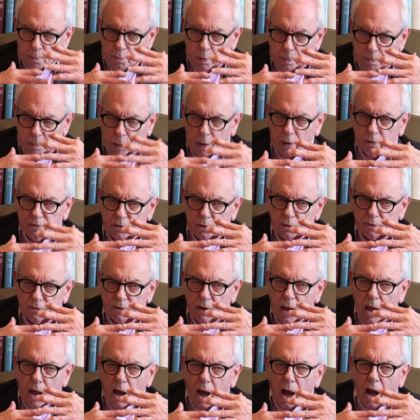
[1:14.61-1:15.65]

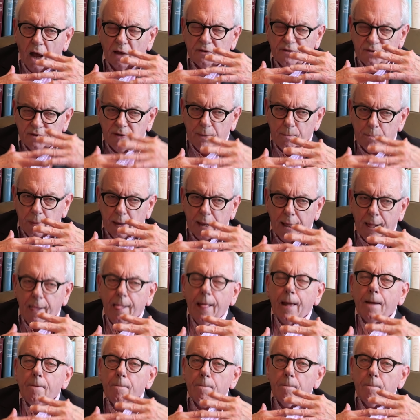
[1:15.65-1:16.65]
proposals are simply